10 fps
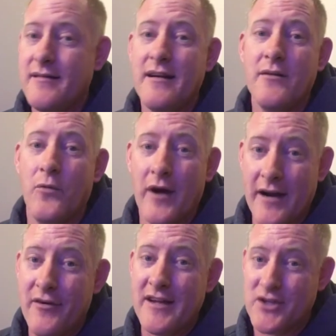
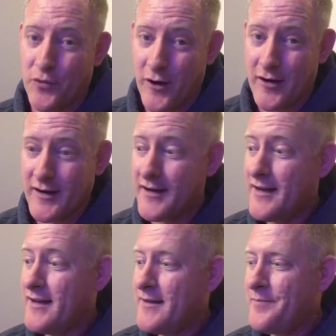Whatever it is, you're wrong.
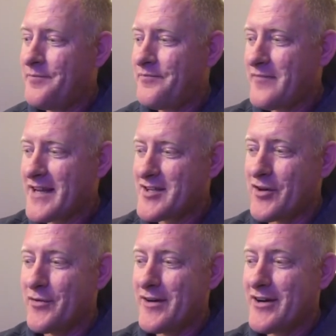
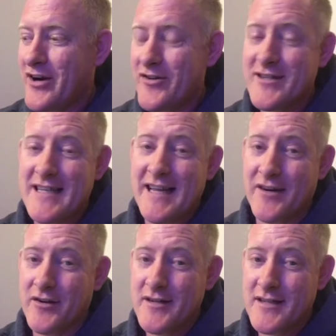So Colonel
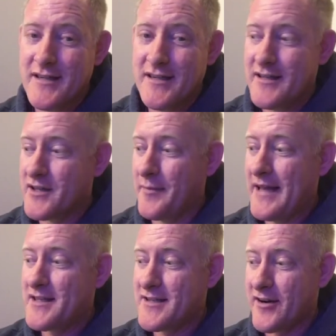Sanders, the man
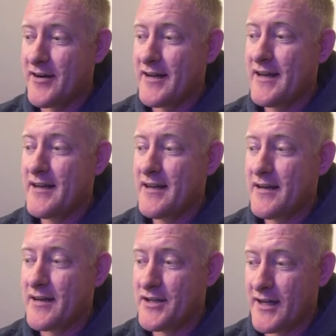that started
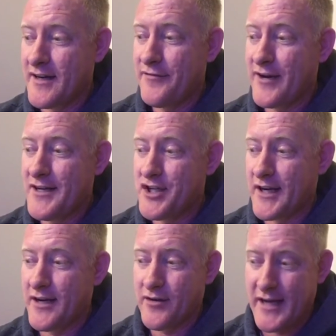Kentucky Fried
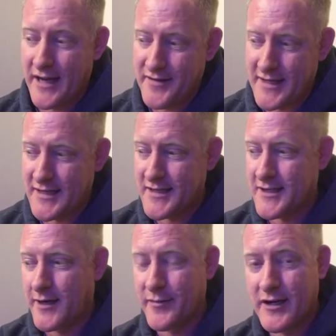Chicken, or KFC as it's
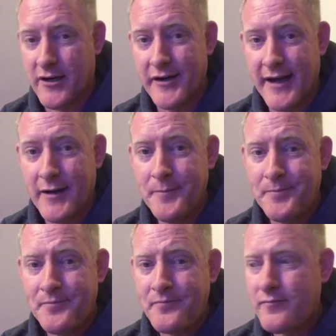commonly called now,
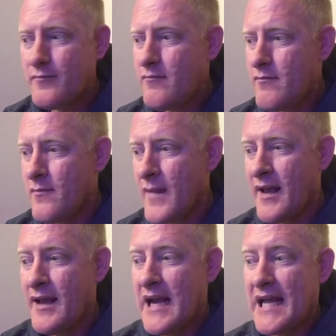
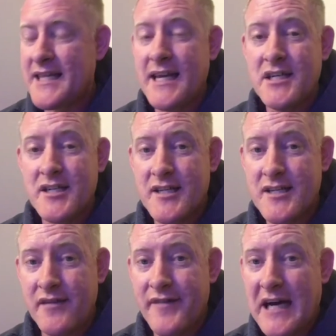at the age of
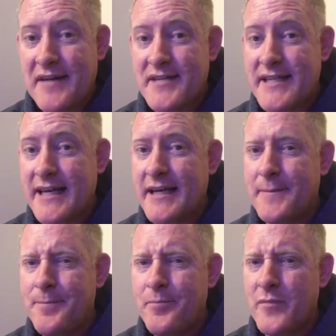65 said,
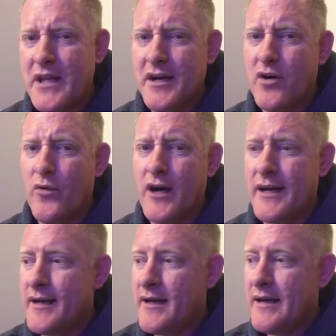you know
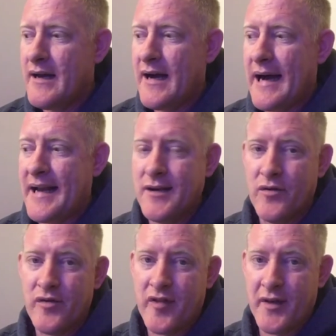what, I
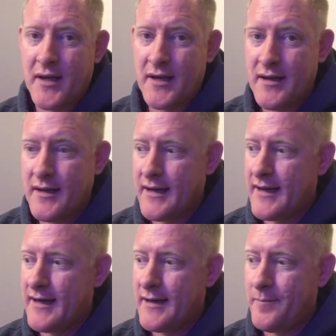don't think
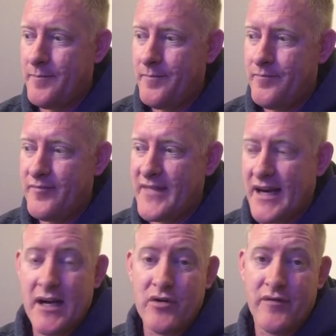that
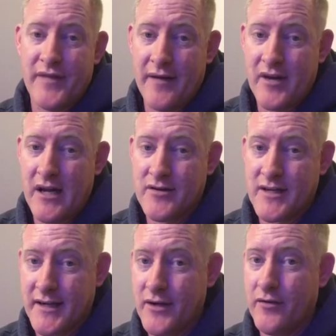$105 is
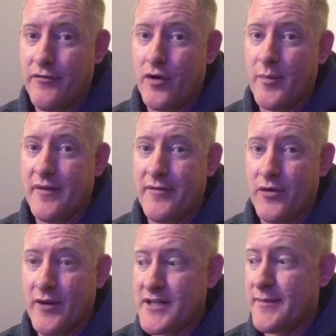going to do it for me for
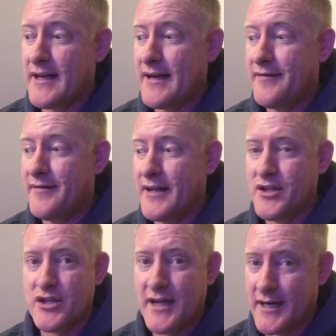the rest of my life. It's
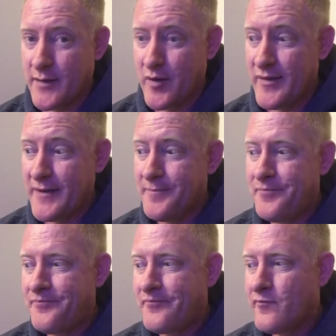just not going to be me.
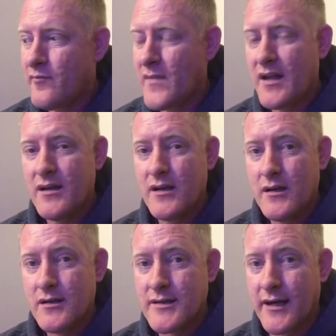
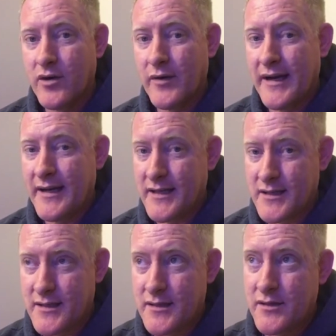So in
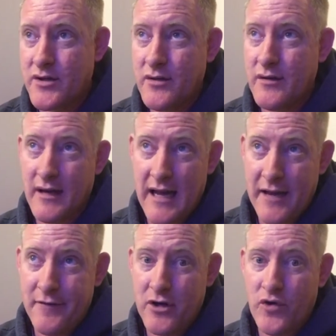his
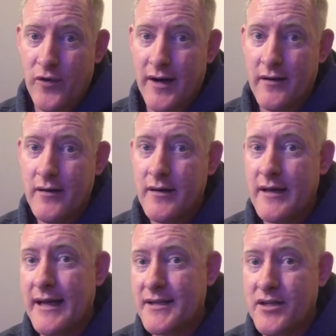life and career,
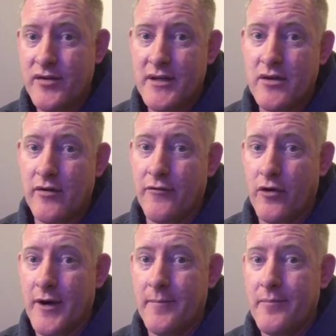he had two things going for
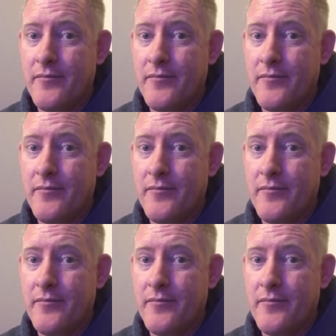him.